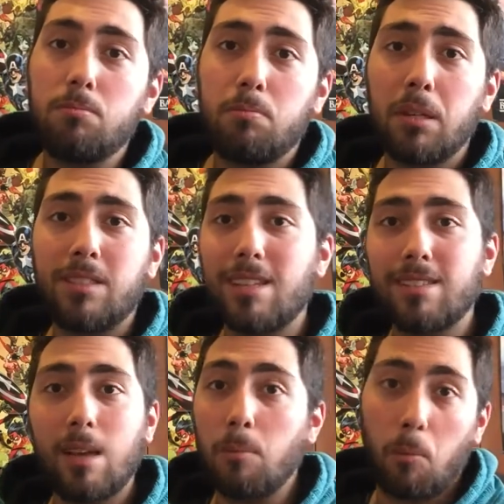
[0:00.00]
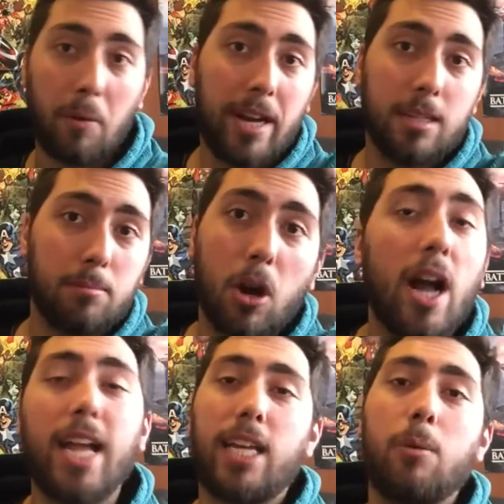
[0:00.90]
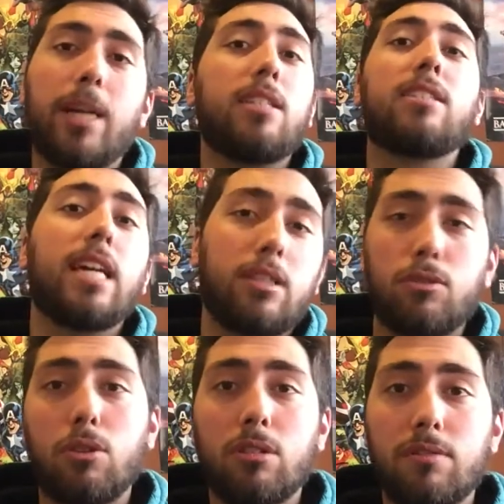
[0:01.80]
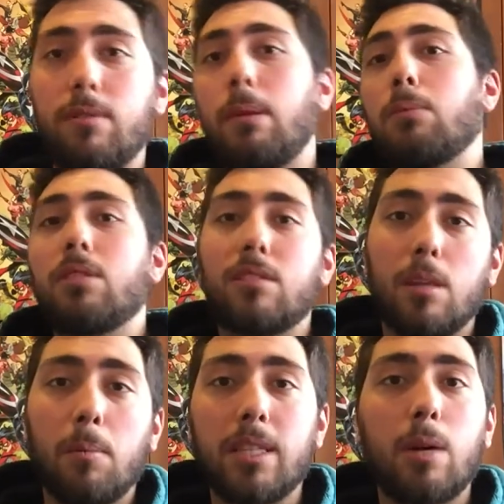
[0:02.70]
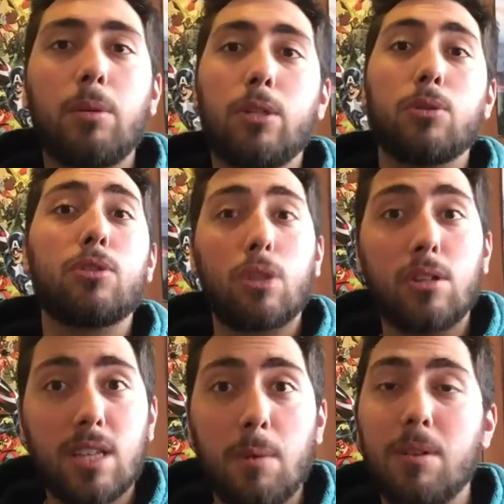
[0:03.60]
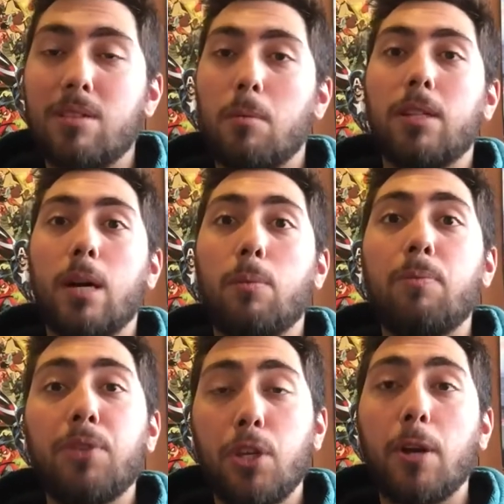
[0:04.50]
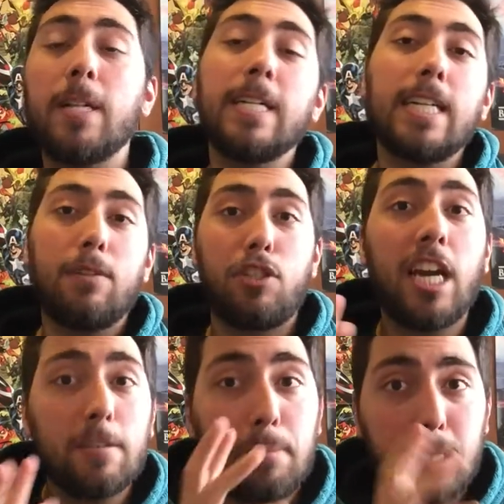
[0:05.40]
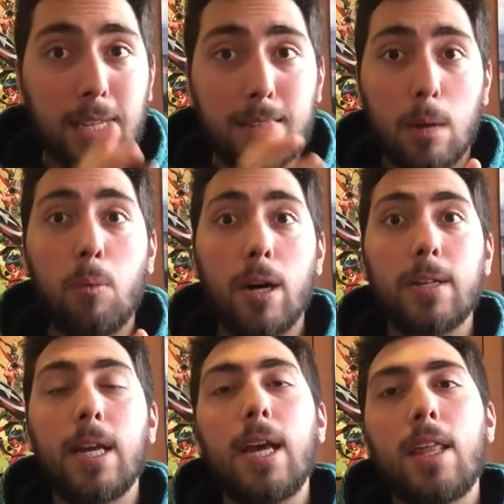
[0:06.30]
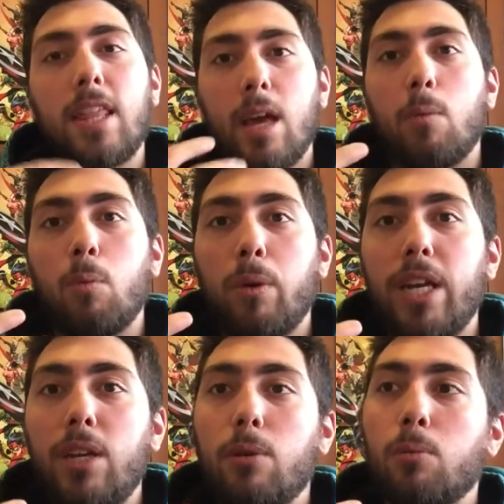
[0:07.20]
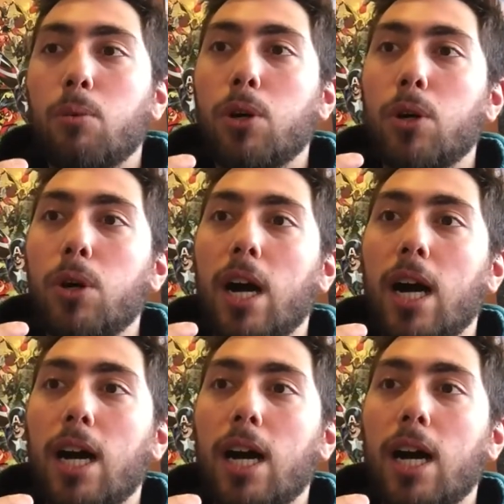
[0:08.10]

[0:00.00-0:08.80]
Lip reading: possessed some random guy anyway to take control of him. It wasn't someone that we could associate with someone that, if she had possessed someone that we were,